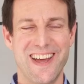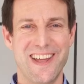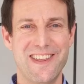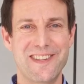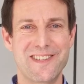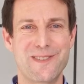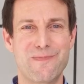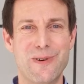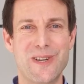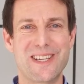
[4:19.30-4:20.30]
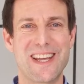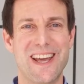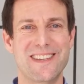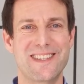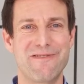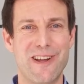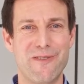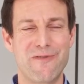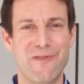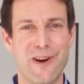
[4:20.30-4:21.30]
I think the spirit has
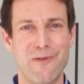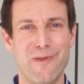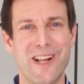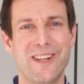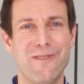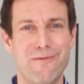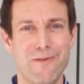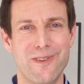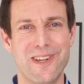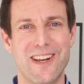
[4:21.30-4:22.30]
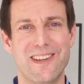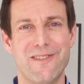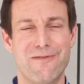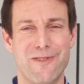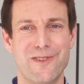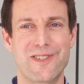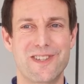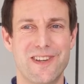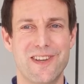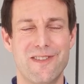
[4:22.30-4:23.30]
developed very well through the first
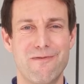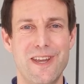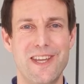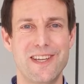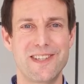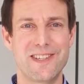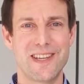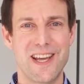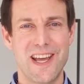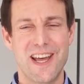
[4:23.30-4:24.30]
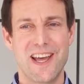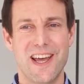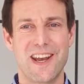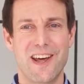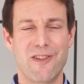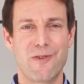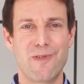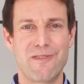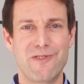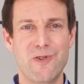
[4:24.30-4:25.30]
uh, three years, and now that we
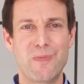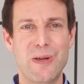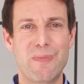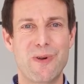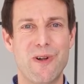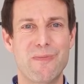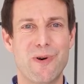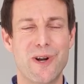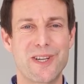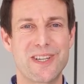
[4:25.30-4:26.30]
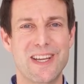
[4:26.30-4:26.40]
have new people on board,